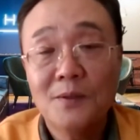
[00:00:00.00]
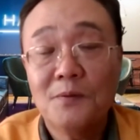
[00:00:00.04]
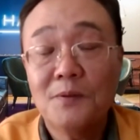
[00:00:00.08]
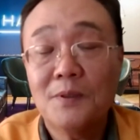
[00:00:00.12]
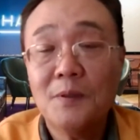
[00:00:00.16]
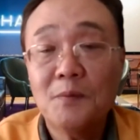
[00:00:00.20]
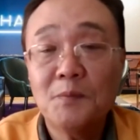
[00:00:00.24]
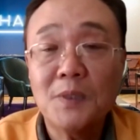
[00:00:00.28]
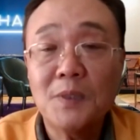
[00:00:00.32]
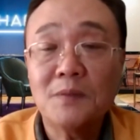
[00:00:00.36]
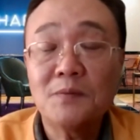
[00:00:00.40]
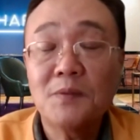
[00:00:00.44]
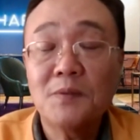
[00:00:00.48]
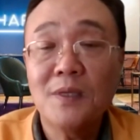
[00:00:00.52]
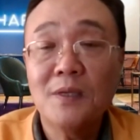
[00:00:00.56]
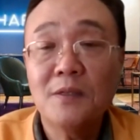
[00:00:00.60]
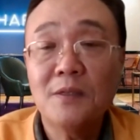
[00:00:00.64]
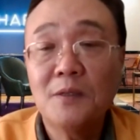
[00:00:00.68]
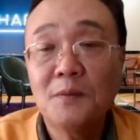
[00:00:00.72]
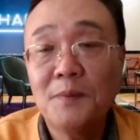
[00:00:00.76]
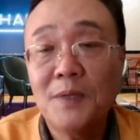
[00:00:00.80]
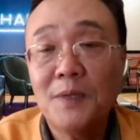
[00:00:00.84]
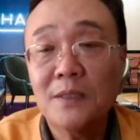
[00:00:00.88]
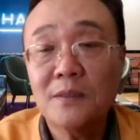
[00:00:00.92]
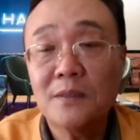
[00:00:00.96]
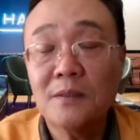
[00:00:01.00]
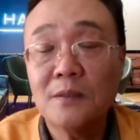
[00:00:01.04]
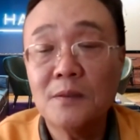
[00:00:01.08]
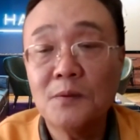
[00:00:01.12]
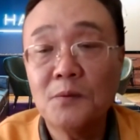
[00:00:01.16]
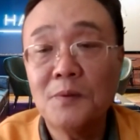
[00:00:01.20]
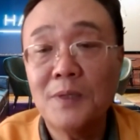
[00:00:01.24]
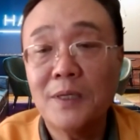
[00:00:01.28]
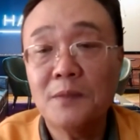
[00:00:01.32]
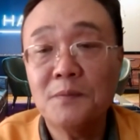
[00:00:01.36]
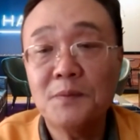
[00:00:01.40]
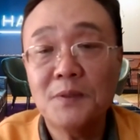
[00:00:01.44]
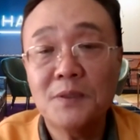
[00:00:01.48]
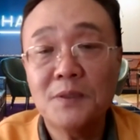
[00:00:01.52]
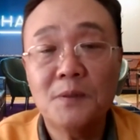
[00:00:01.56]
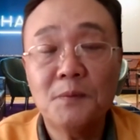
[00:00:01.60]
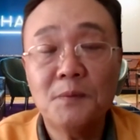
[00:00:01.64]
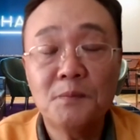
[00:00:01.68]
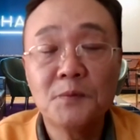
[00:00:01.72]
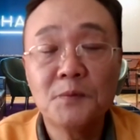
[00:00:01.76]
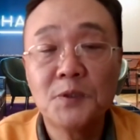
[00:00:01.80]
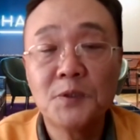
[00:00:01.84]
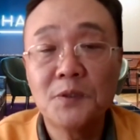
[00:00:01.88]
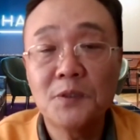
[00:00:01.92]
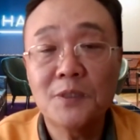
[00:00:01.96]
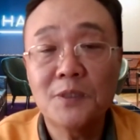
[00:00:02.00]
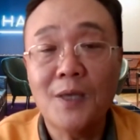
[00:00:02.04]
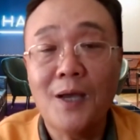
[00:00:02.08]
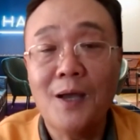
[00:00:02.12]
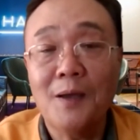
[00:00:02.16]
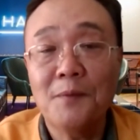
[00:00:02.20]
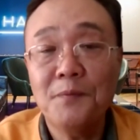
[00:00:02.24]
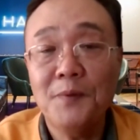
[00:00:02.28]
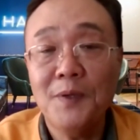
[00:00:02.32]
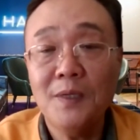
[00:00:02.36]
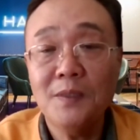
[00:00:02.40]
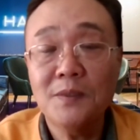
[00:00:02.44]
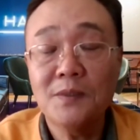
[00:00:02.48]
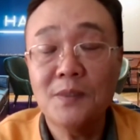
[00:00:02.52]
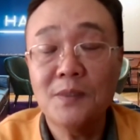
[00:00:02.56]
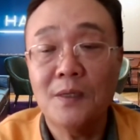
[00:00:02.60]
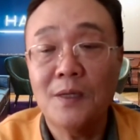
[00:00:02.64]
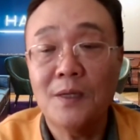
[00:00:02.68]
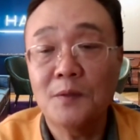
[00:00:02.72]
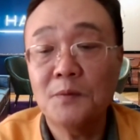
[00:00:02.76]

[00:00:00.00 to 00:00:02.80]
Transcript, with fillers: well, I'm thinking about the, what will be the good topics.